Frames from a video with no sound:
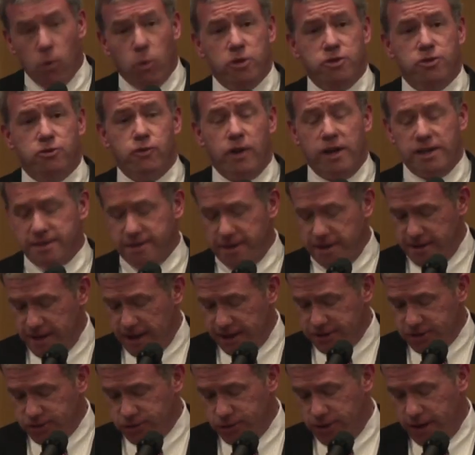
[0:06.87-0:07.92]
was arrested
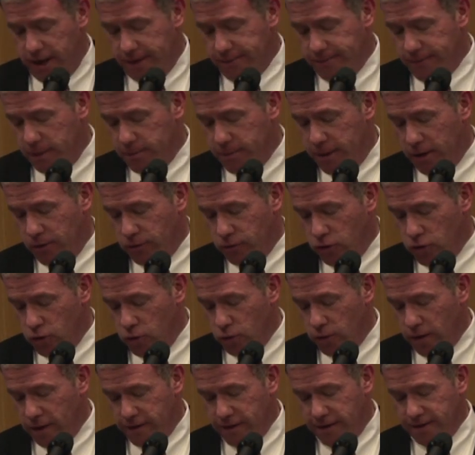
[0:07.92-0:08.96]
yesterday about
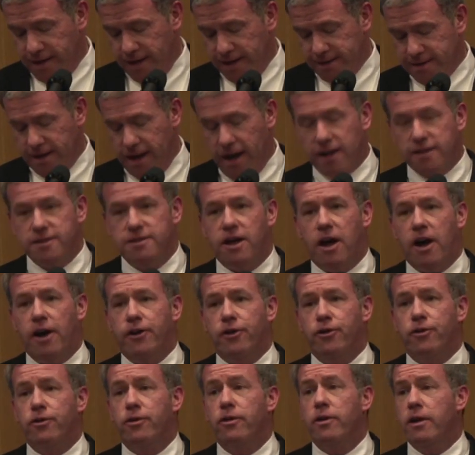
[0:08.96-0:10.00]
noon at the Tick Tock
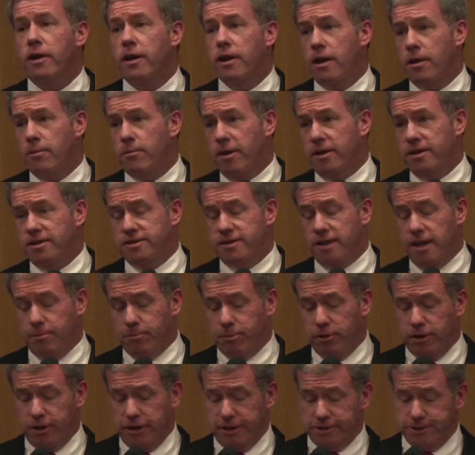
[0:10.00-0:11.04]
diner by the
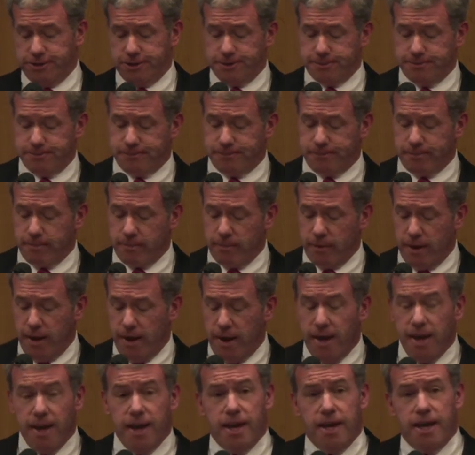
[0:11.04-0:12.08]
state police.
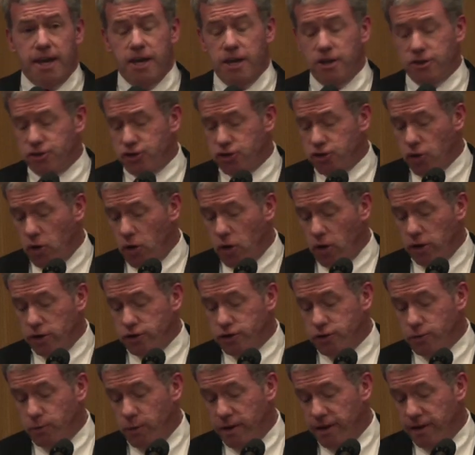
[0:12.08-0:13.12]
He is
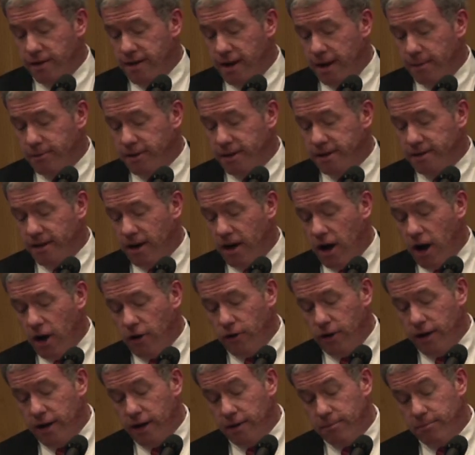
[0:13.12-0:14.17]
charged with attempting to
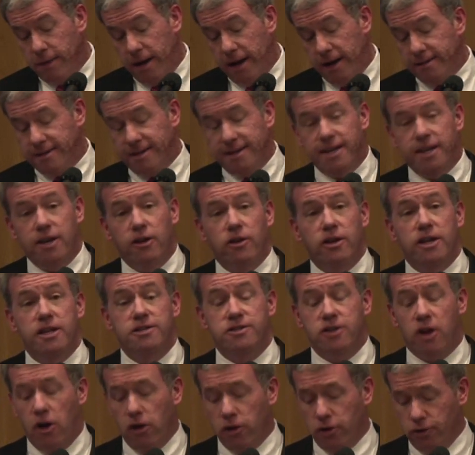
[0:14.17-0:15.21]
hire a hitman to kill
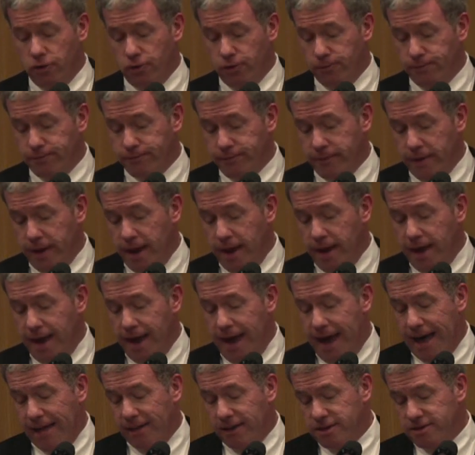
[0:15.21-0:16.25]
his uncle,
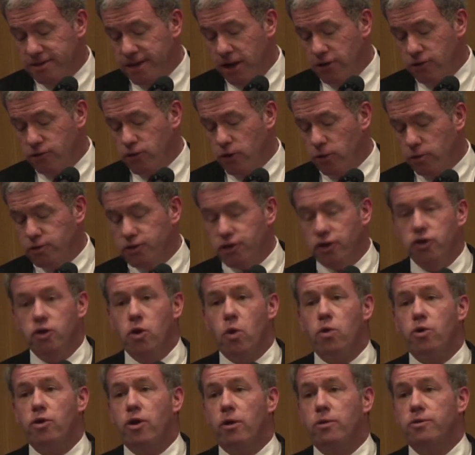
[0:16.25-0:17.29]
Alexandro
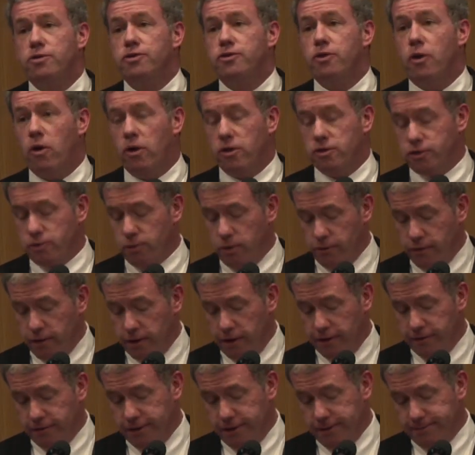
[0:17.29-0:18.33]
Segordos, also of
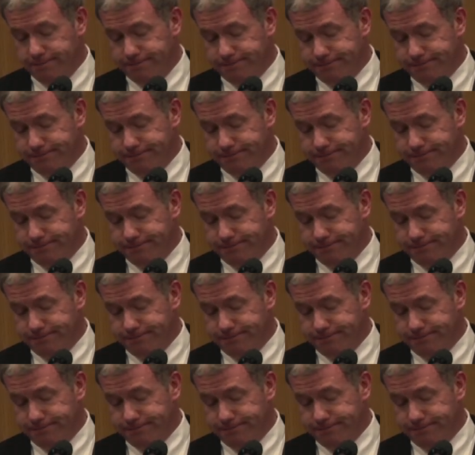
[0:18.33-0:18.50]
Clifton.